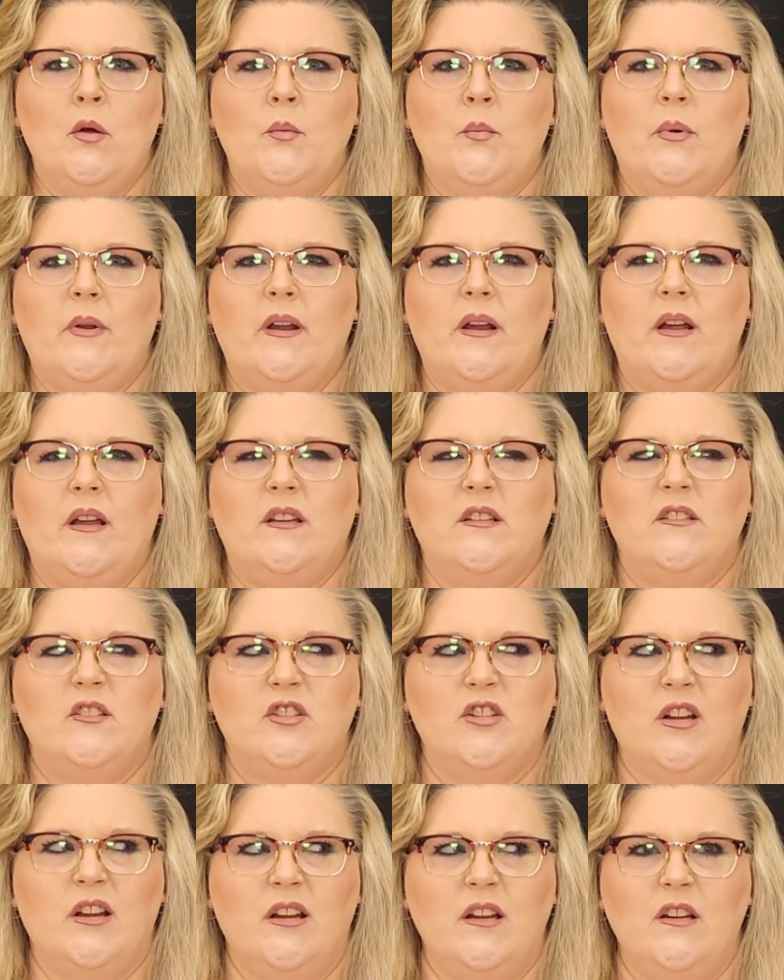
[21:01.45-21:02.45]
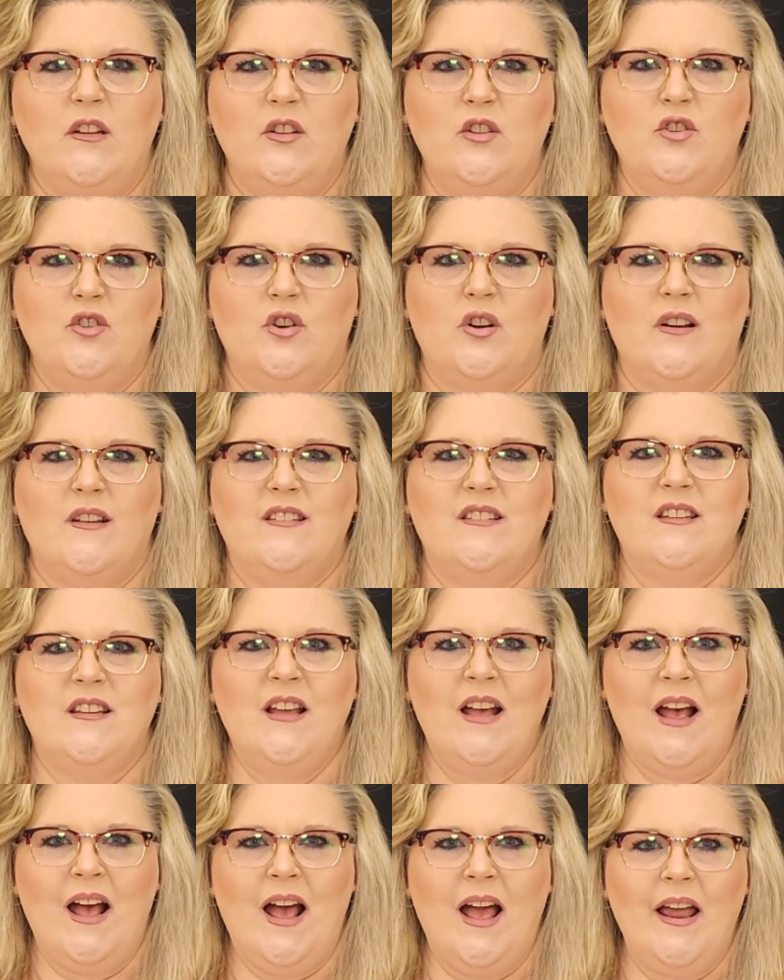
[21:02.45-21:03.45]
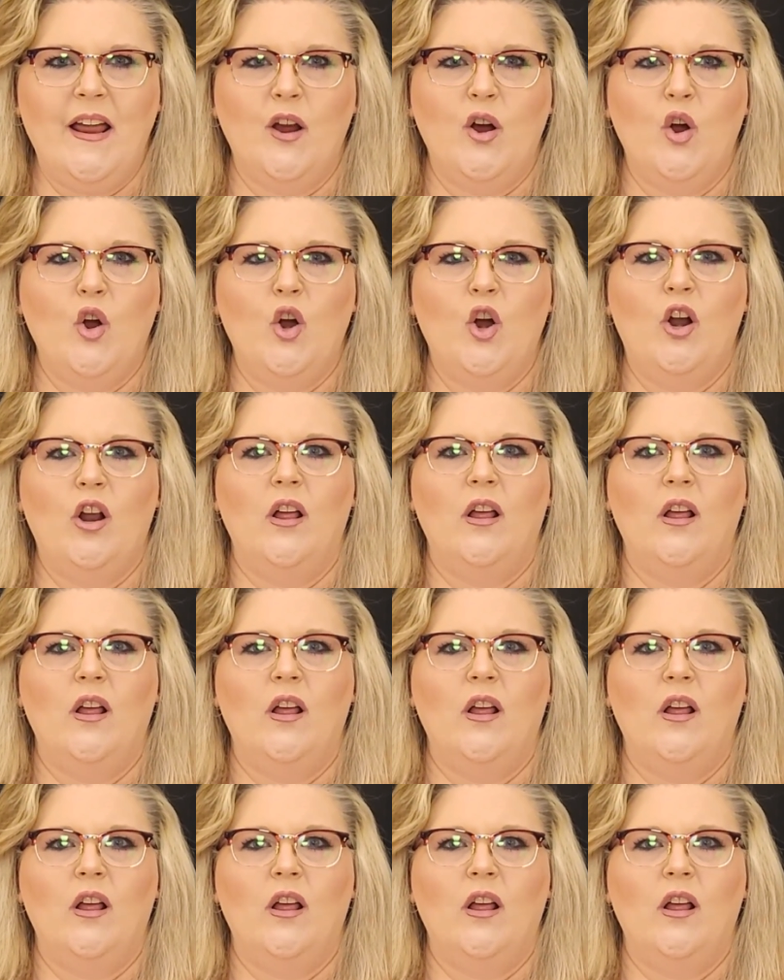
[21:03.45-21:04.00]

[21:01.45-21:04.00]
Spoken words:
but it can change your entire